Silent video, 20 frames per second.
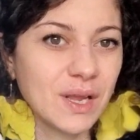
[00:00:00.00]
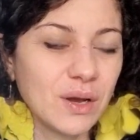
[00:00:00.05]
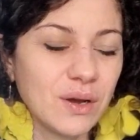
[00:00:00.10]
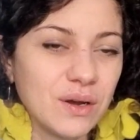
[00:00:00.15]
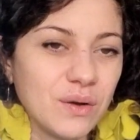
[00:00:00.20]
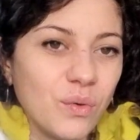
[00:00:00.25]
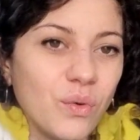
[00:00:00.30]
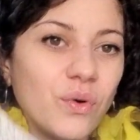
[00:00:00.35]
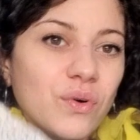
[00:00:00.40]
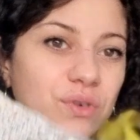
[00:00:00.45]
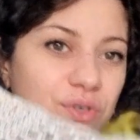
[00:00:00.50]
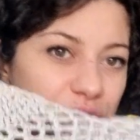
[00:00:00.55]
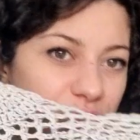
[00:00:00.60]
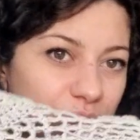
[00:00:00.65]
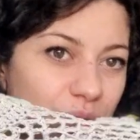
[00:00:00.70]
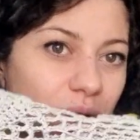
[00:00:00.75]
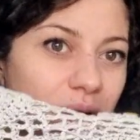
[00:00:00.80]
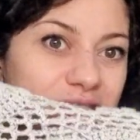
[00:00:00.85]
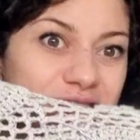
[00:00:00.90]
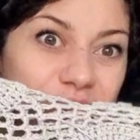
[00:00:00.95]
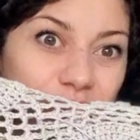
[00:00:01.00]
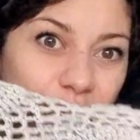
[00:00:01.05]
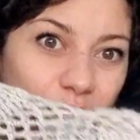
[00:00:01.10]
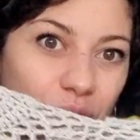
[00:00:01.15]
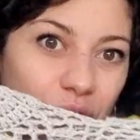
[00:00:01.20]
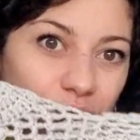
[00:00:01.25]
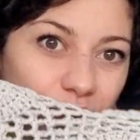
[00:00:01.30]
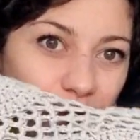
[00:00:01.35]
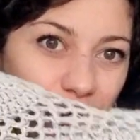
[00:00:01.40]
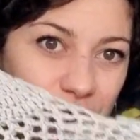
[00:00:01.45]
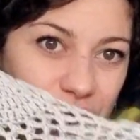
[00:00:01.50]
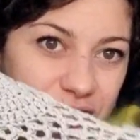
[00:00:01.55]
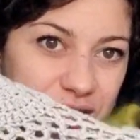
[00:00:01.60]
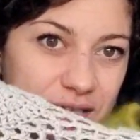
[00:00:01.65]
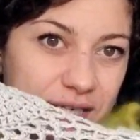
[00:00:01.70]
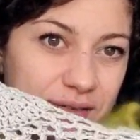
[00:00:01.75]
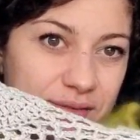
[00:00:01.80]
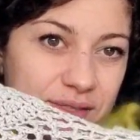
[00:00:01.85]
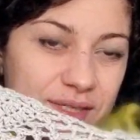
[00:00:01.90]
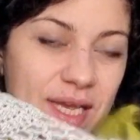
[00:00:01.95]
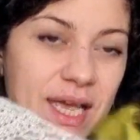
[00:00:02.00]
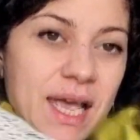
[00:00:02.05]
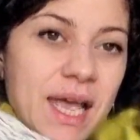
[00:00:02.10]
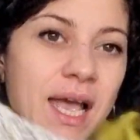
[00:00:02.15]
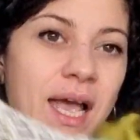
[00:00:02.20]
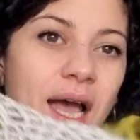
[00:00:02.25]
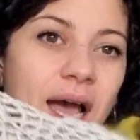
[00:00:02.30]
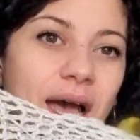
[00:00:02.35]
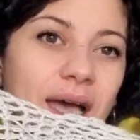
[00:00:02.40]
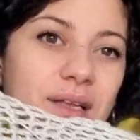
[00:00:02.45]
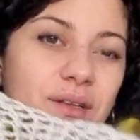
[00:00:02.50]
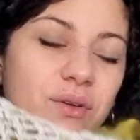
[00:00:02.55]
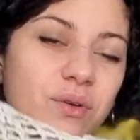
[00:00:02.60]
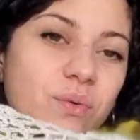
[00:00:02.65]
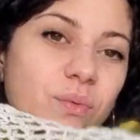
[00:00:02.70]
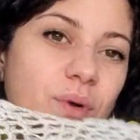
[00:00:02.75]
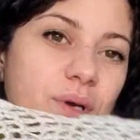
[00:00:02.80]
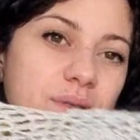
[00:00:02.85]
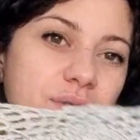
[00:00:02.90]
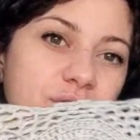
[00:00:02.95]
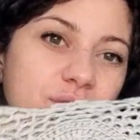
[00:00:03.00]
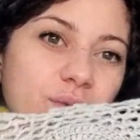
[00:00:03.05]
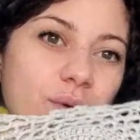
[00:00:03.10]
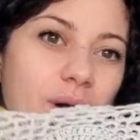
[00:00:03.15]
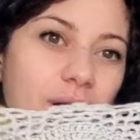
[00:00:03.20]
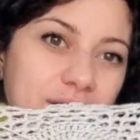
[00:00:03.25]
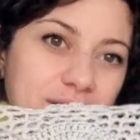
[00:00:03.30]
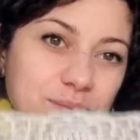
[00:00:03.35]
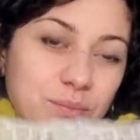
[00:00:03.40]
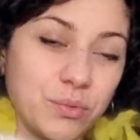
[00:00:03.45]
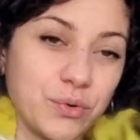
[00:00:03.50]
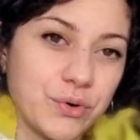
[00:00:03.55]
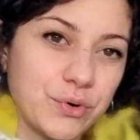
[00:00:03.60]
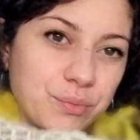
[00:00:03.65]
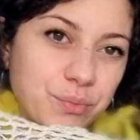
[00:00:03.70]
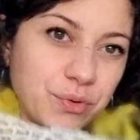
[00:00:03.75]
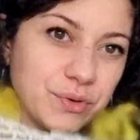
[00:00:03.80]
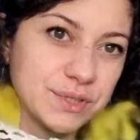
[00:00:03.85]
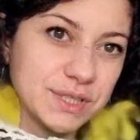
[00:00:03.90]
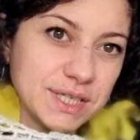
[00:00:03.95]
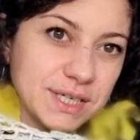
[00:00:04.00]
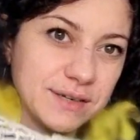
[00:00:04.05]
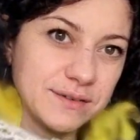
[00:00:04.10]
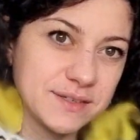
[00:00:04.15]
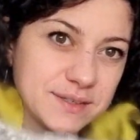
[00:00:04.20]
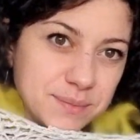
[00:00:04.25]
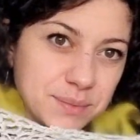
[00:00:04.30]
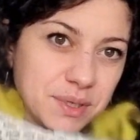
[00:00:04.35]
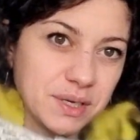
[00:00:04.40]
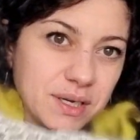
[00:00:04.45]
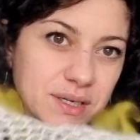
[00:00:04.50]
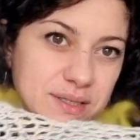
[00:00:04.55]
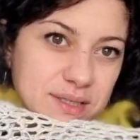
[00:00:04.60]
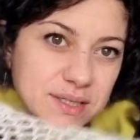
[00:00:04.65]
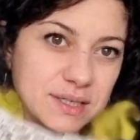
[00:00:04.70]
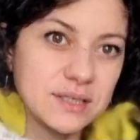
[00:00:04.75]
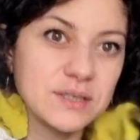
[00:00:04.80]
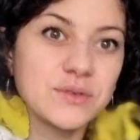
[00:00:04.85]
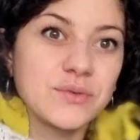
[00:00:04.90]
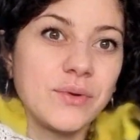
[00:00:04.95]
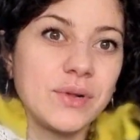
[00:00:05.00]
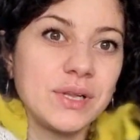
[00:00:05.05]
or to add more motifs. I don't want to add more motifs because this will